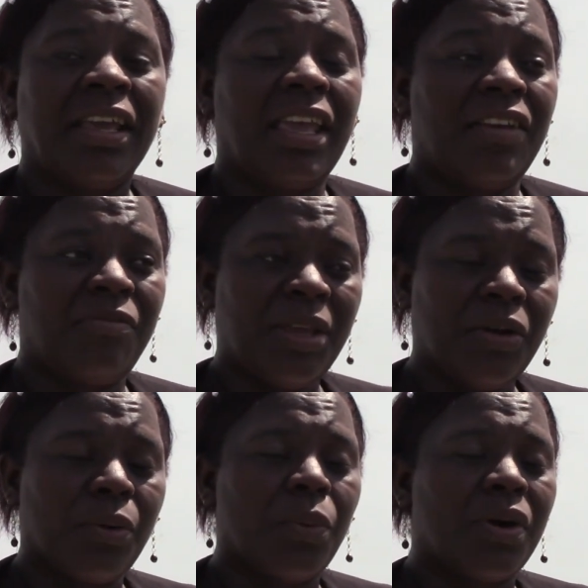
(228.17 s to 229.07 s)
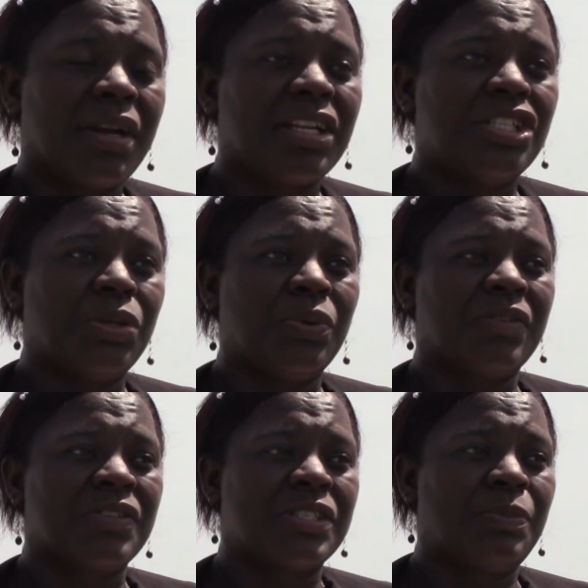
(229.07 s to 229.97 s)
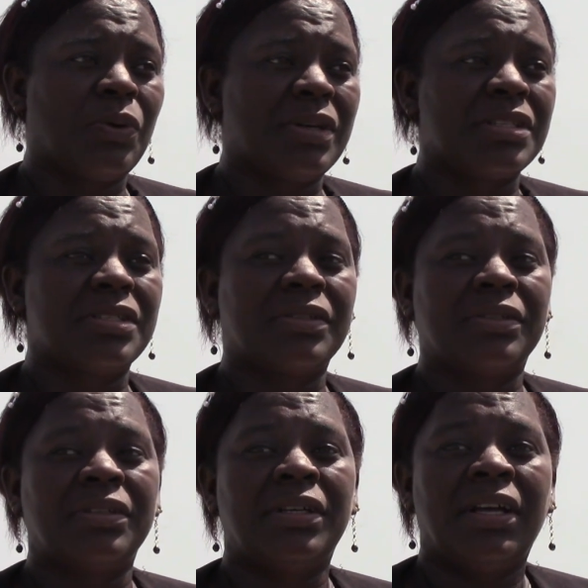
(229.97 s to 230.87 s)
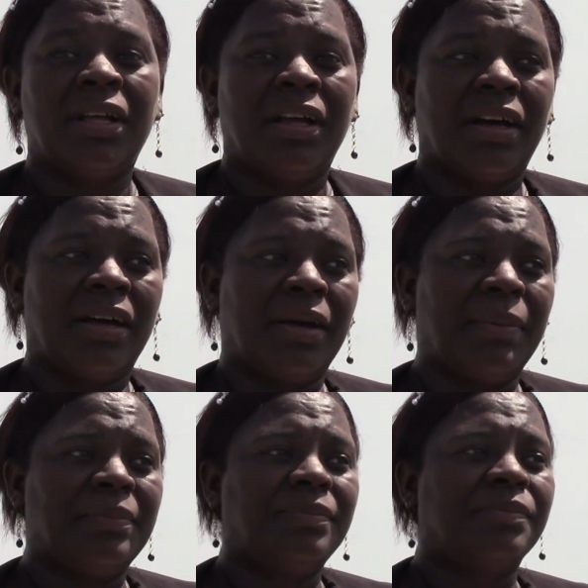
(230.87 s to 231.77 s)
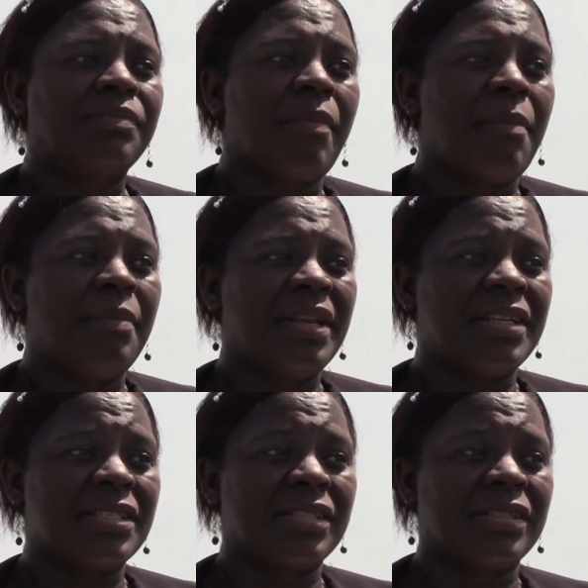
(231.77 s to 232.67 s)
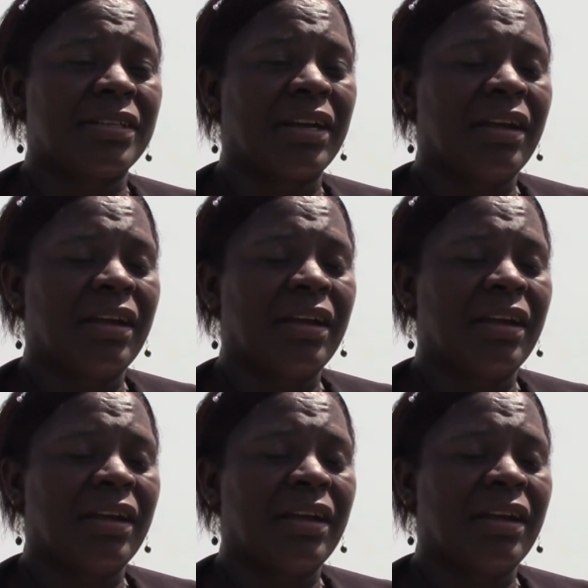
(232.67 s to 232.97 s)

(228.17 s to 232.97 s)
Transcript: gave me her word that she would have spoken to um, Minister